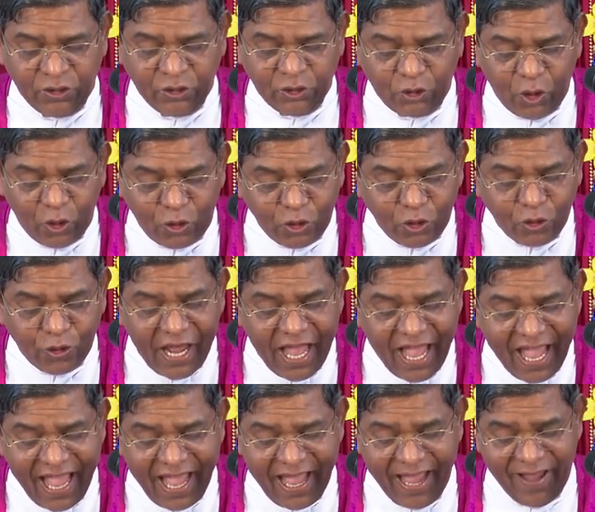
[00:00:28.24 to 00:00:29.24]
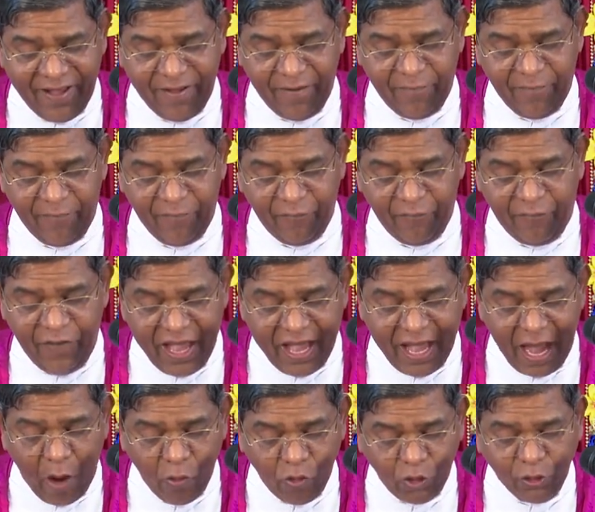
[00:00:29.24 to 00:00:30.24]
So today, we
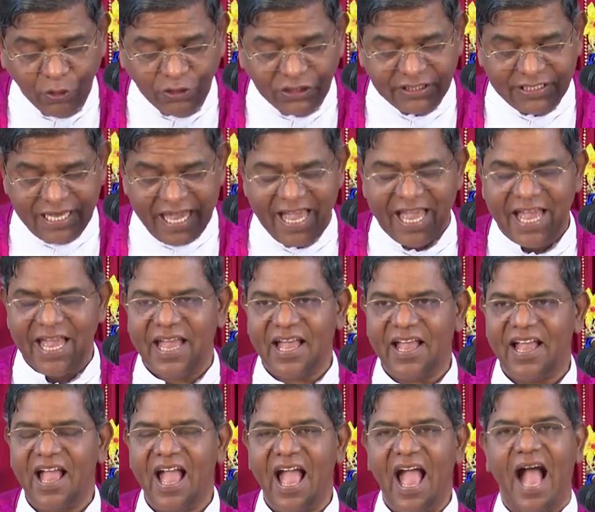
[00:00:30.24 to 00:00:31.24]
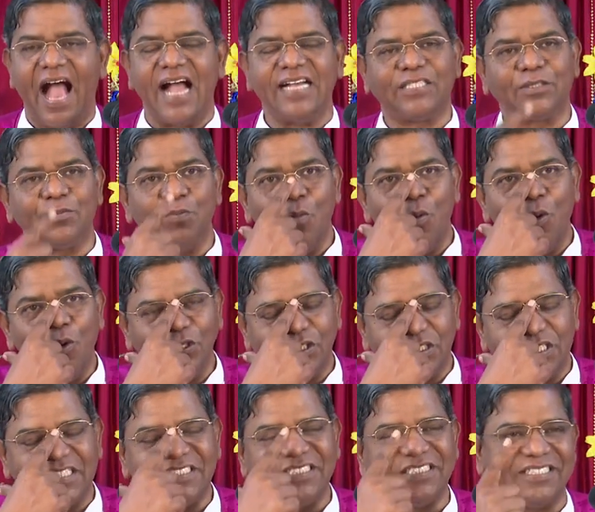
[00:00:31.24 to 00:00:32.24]
have to say, as
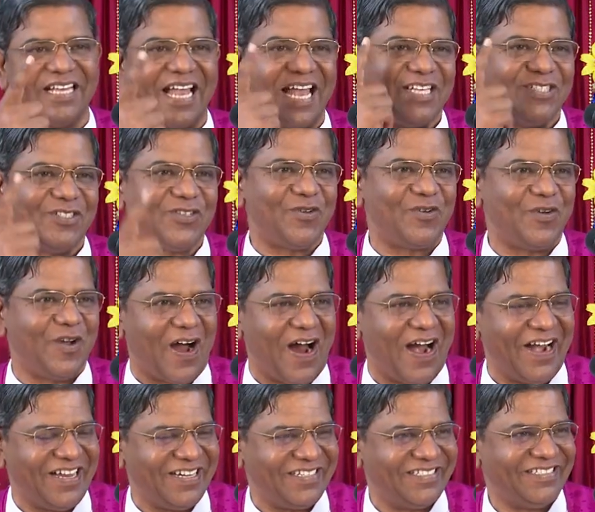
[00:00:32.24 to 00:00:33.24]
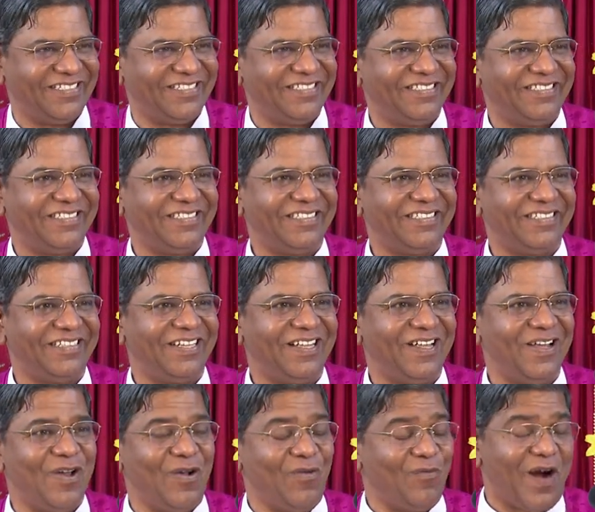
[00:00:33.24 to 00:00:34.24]
Moses says to God,
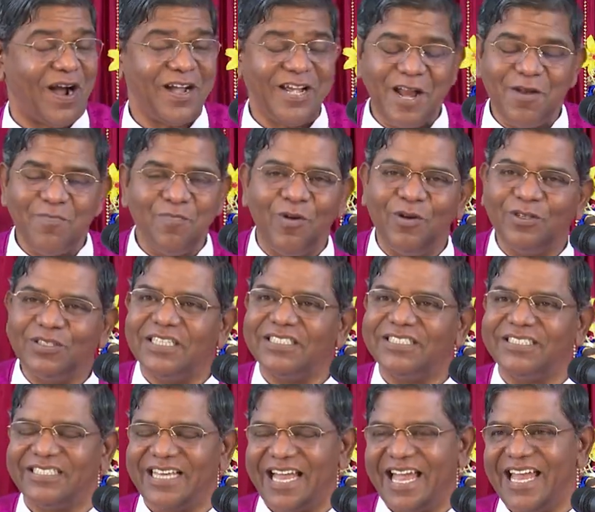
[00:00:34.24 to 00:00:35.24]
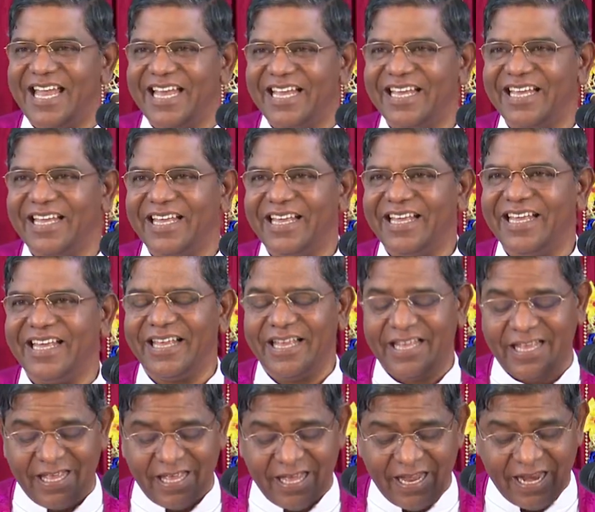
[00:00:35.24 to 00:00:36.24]
what did Moses say?
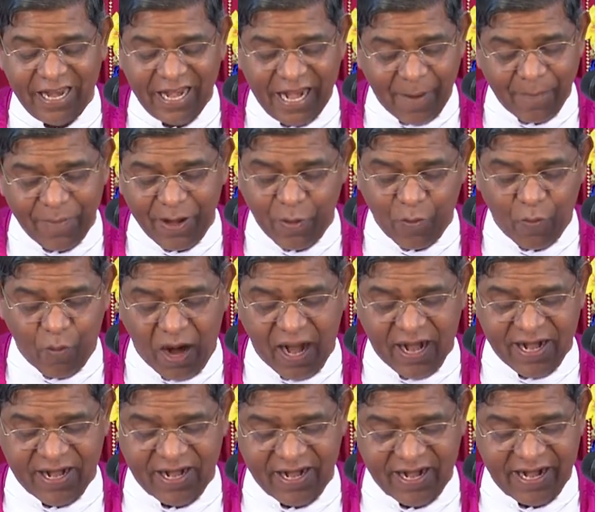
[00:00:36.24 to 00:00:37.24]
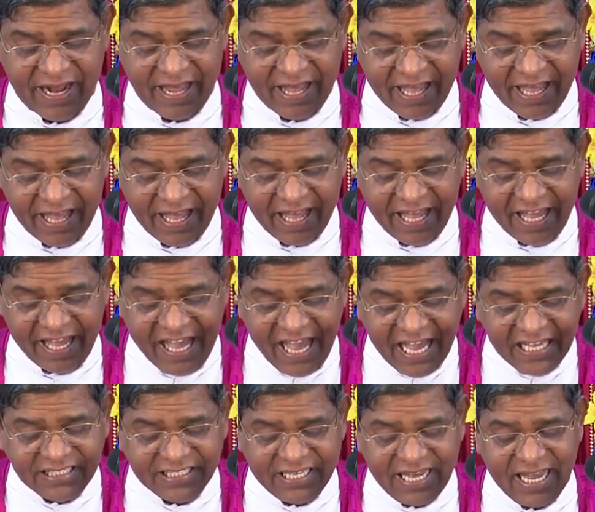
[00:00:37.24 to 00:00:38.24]
Number one,
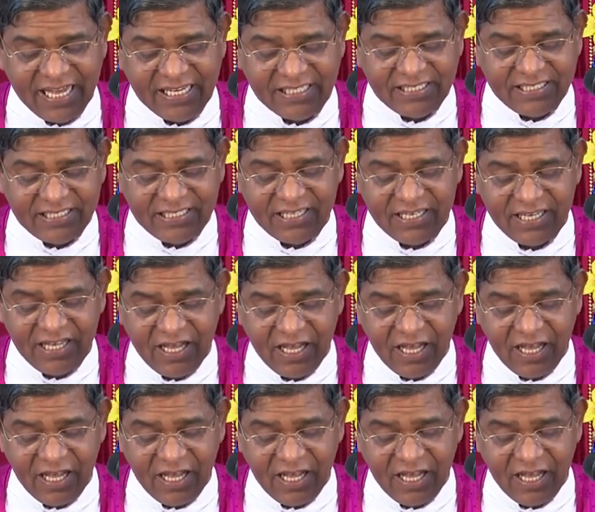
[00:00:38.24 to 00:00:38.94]
he says,